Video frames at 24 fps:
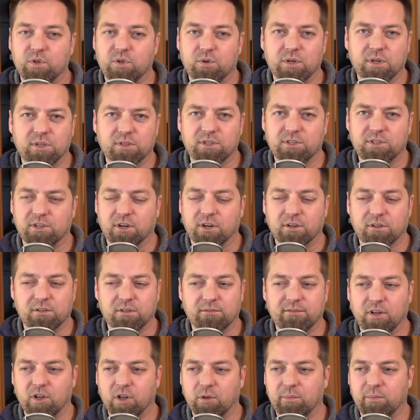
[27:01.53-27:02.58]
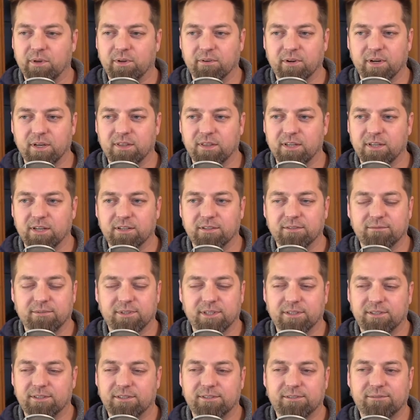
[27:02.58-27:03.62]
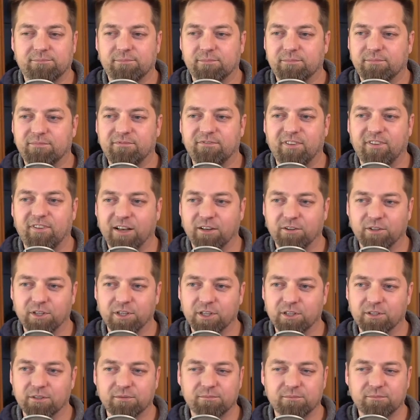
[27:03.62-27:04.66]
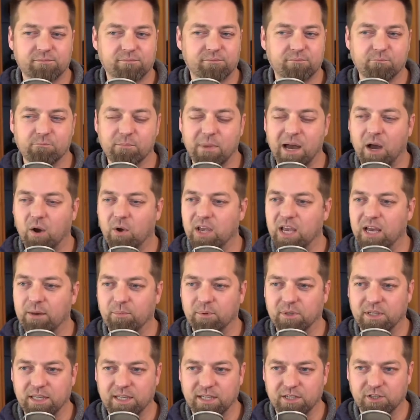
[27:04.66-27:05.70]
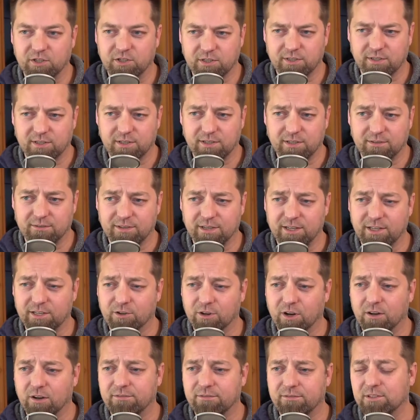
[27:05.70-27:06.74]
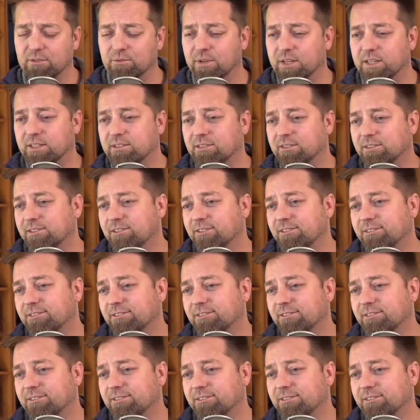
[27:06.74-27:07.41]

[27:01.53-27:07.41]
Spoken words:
can start developing right there. It's file new, MAUI application, and you're off to the races.